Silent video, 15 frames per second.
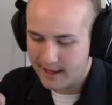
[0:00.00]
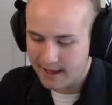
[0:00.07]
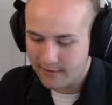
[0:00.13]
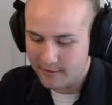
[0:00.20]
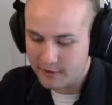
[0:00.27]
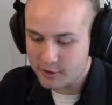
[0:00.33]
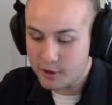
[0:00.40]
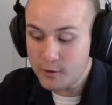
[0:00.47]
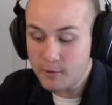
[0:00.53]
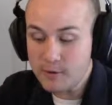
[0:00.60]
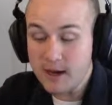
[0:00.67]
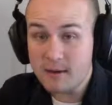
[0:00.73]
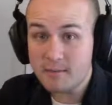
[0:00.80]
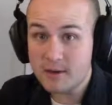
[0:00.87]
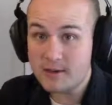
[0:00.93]
And there's 2
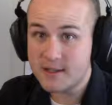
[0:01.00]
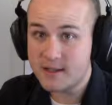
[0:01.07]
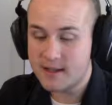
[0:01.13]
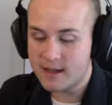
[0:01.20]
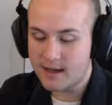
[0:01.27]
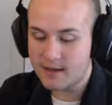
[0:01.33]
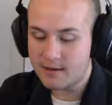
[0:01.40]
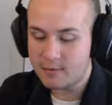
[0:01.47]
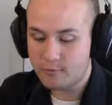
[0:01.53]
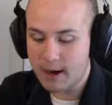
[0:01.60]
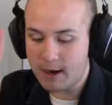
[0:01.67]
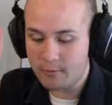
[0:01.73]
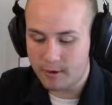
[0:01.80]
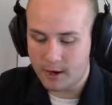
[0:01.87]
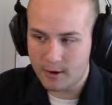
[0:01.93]
numbers in the
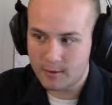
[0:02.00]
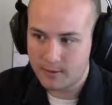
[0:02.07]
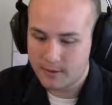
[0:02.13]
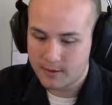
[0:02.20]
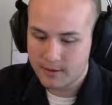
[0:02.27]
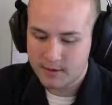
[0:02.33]
right row.